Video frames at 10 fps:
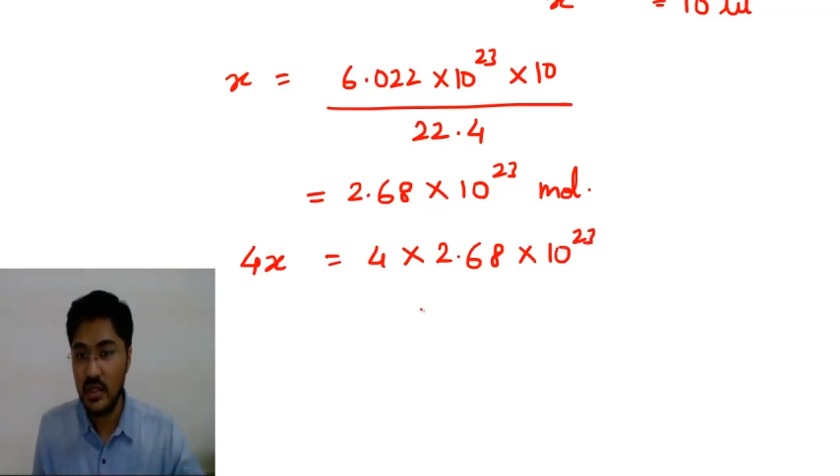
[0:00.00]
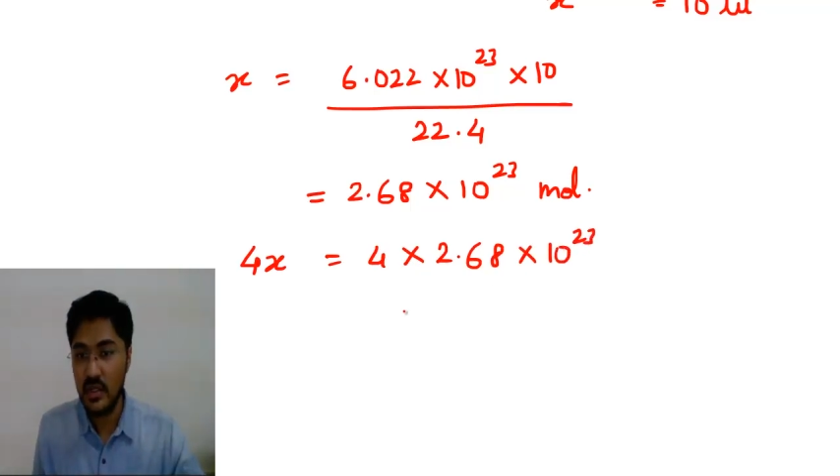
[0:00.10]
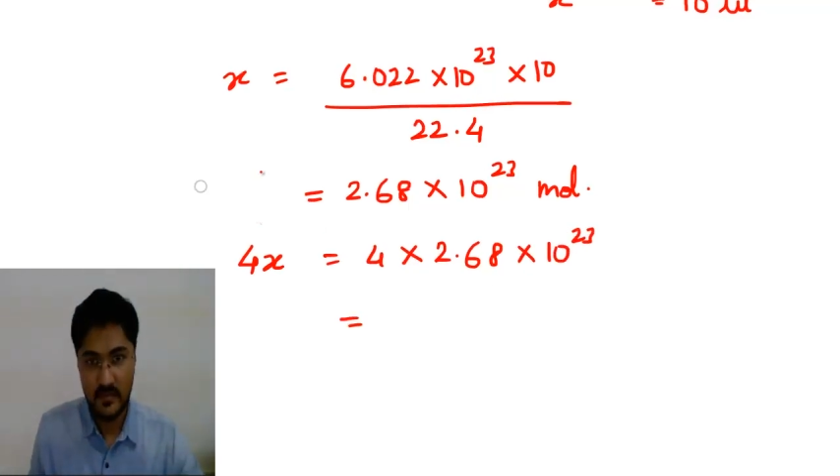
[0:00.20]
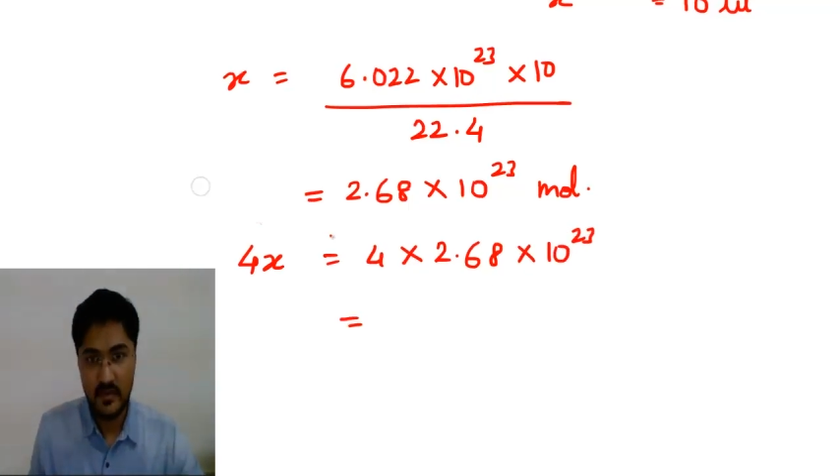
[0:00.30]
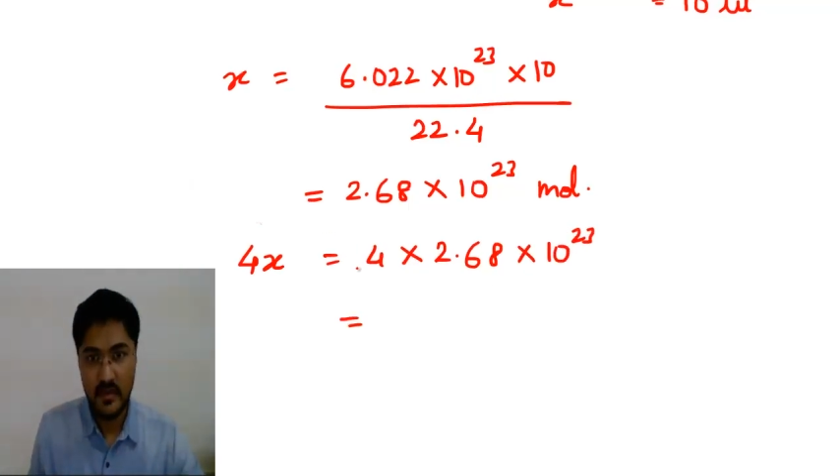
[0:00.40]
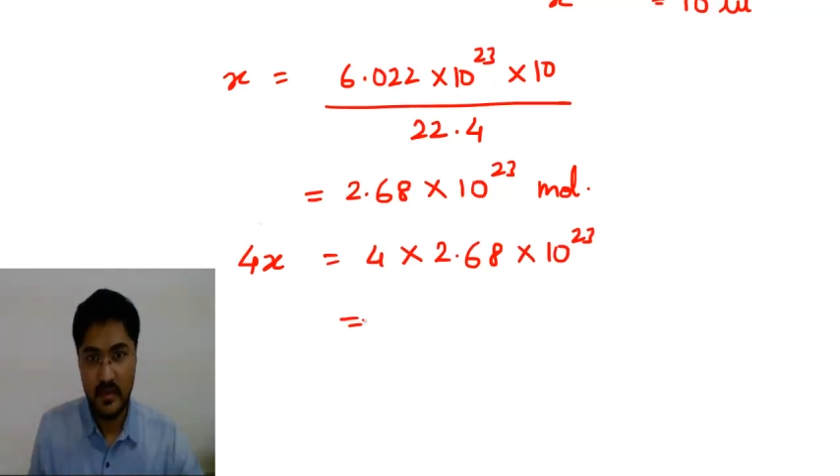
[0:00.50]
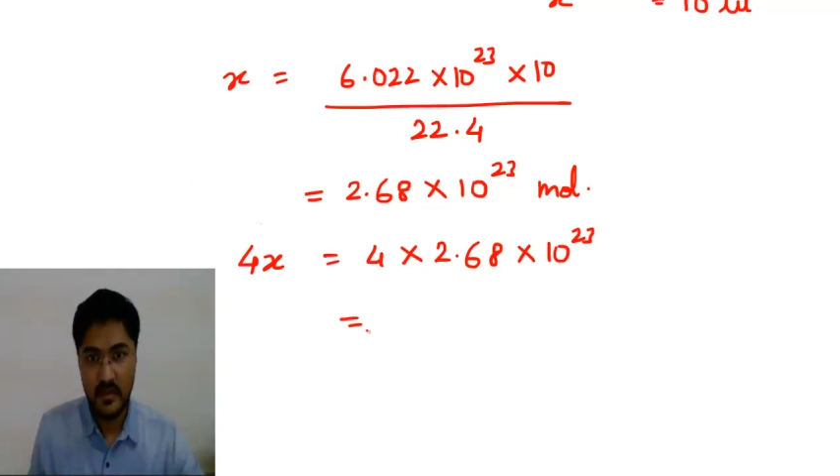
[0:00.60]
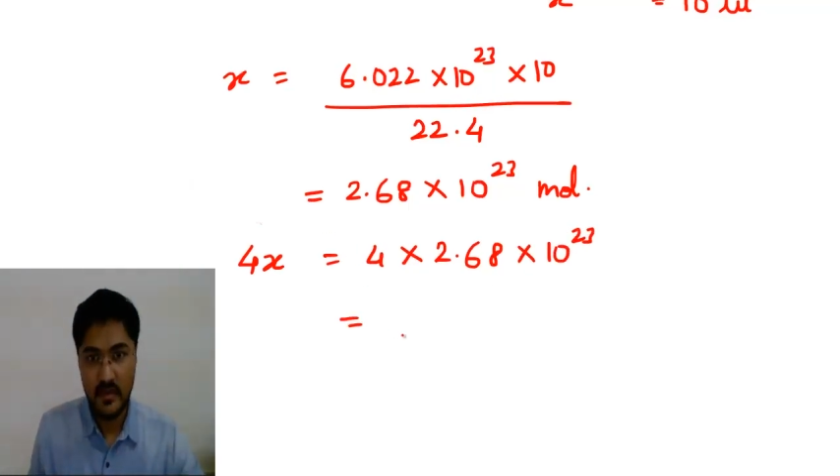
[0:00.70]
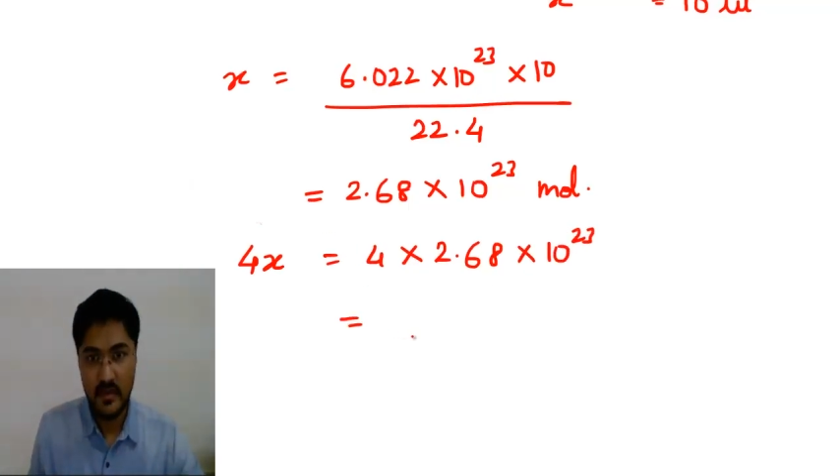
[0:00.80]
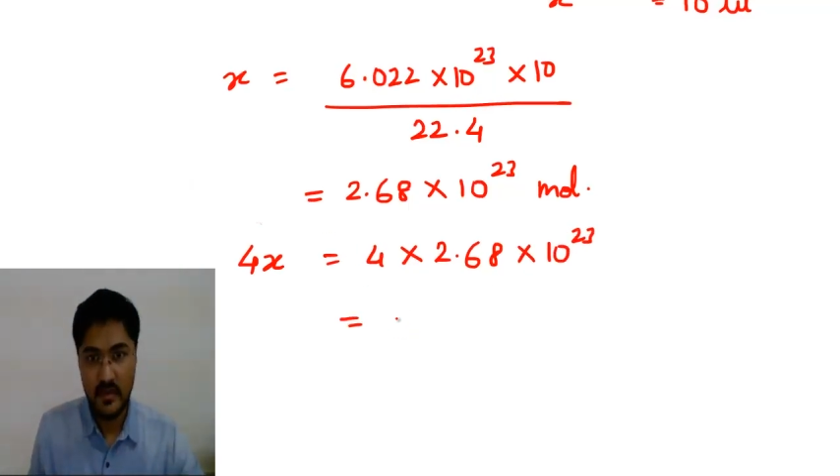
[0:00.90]
So you will
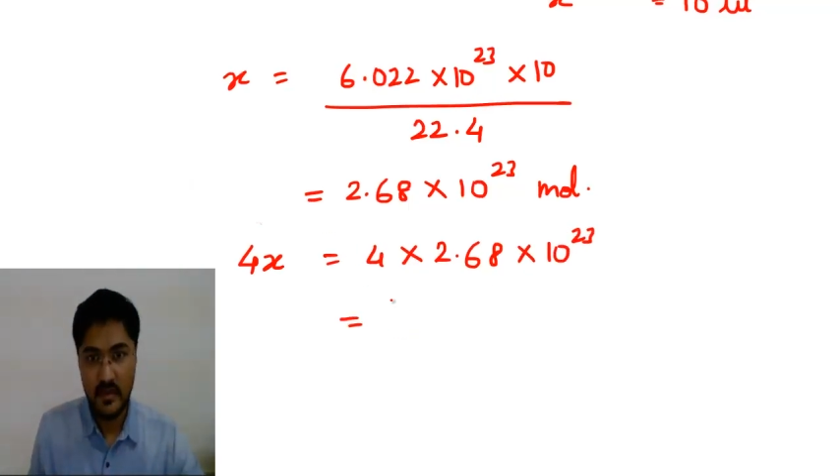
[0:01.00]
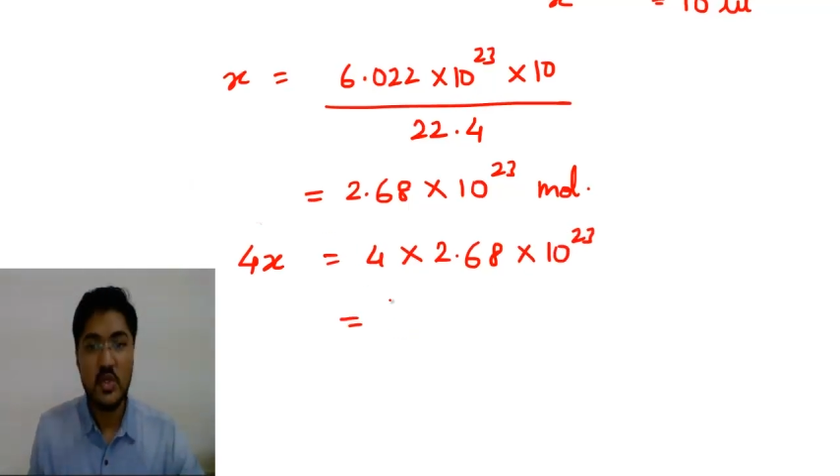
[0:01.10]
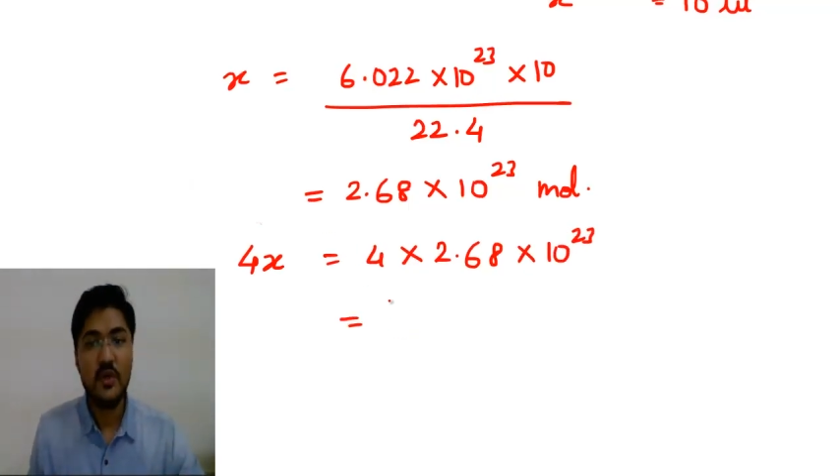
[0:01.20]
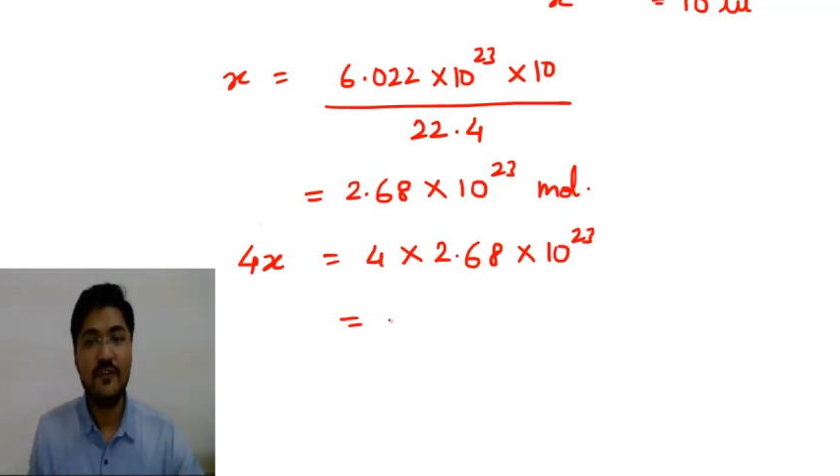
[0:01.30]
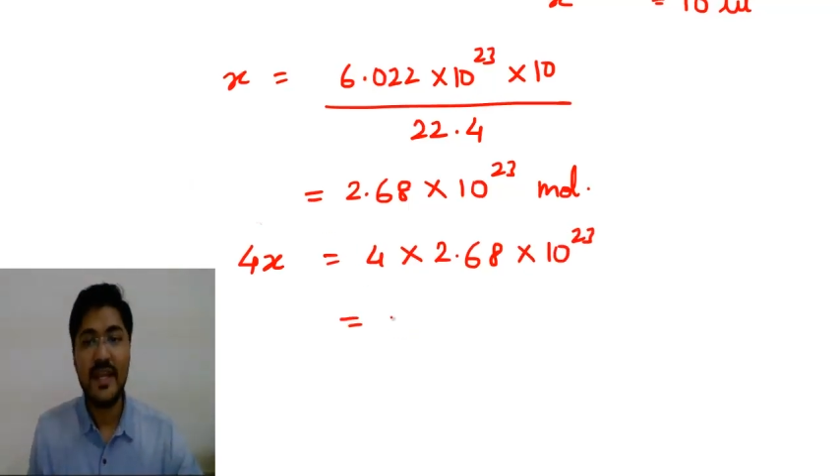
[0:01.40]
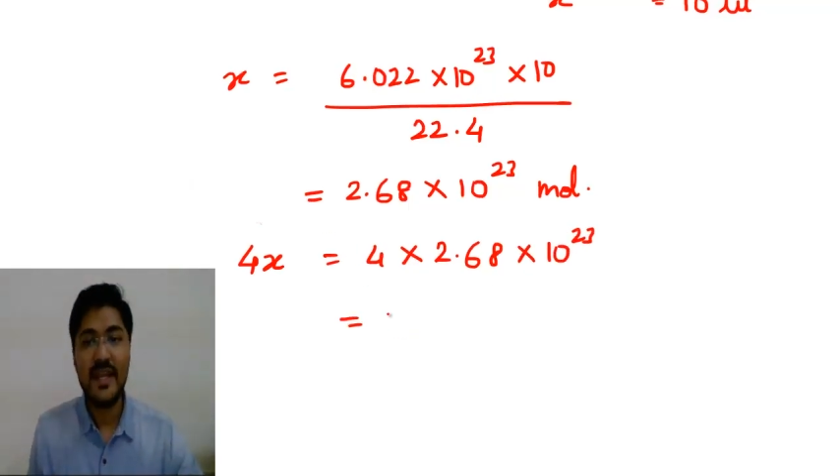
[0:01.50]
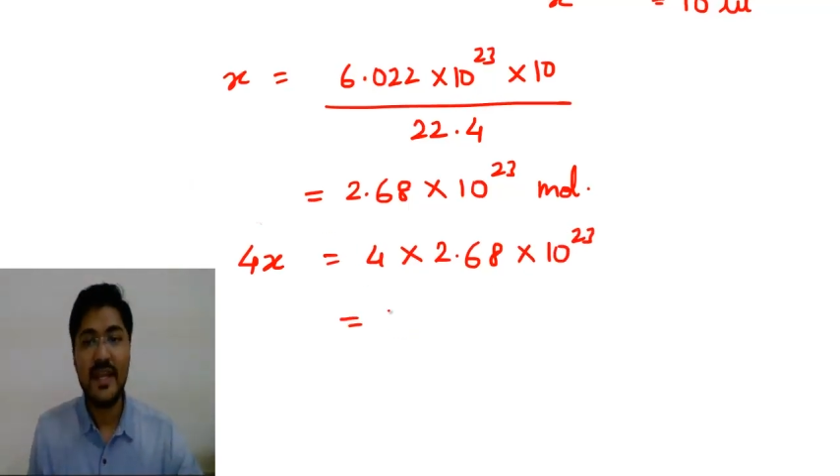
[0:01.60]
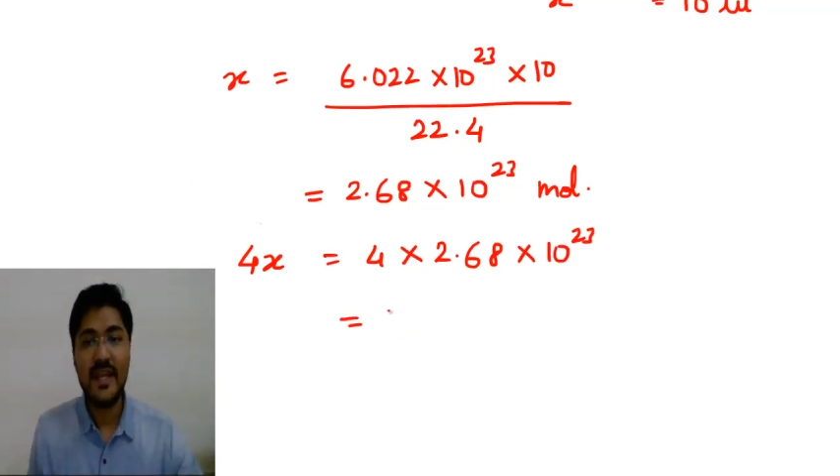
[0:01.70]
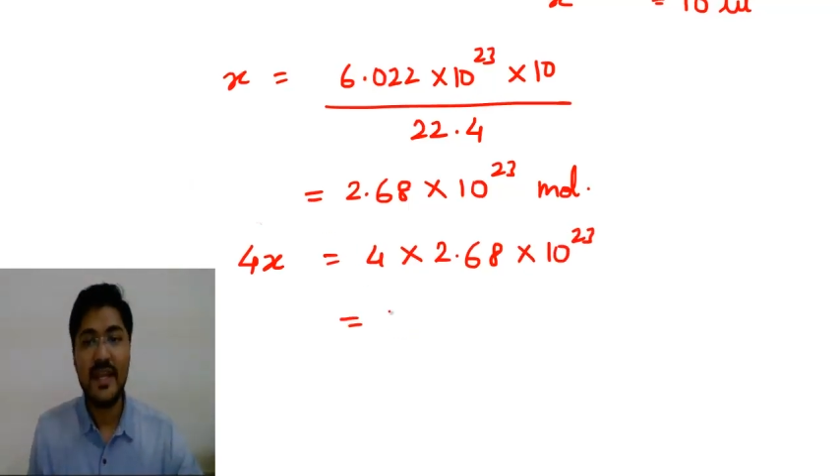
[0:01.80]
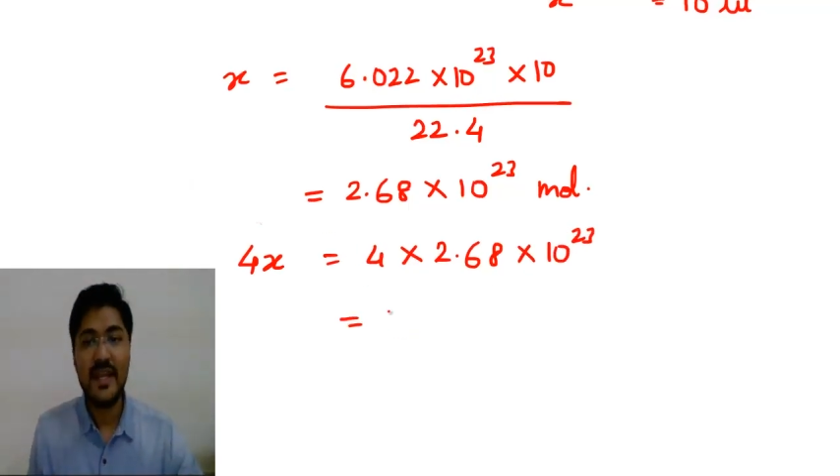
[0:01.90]
get the final answer
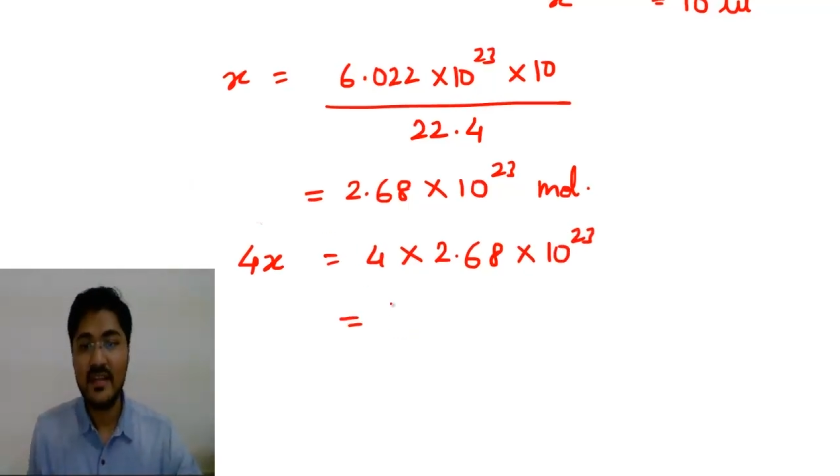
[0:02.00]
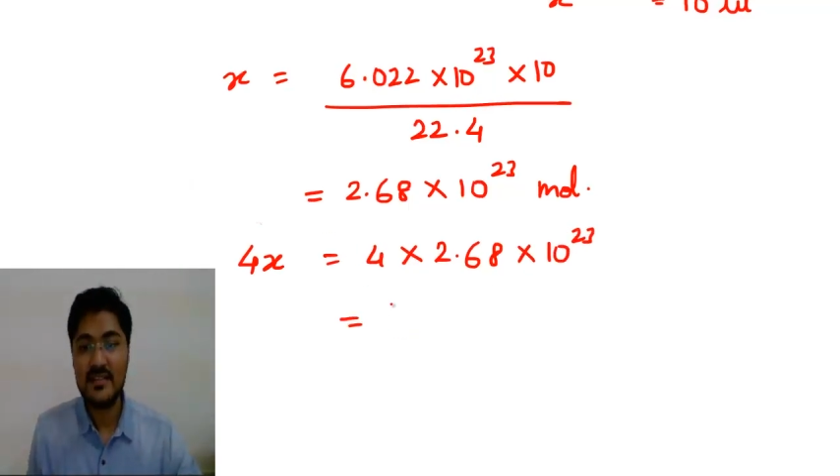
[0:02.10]
as